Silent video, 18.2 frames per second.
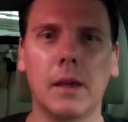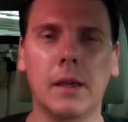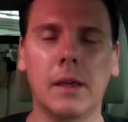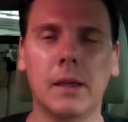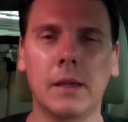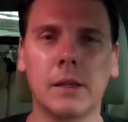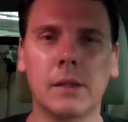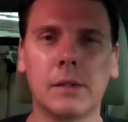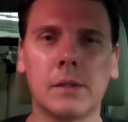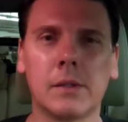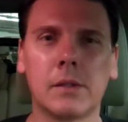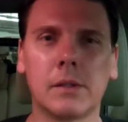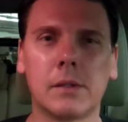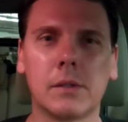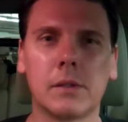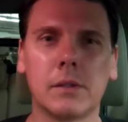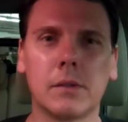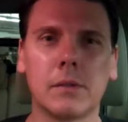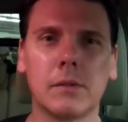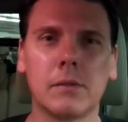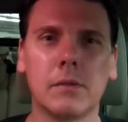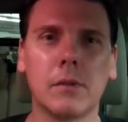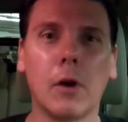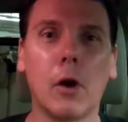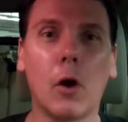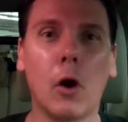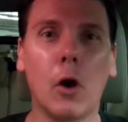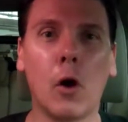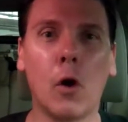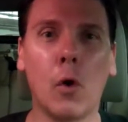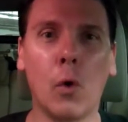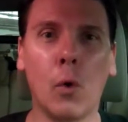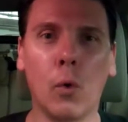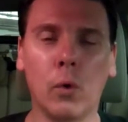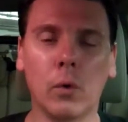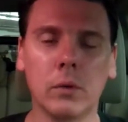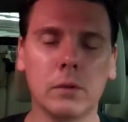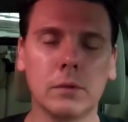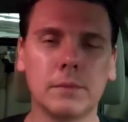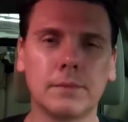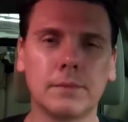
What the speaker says: is a whole.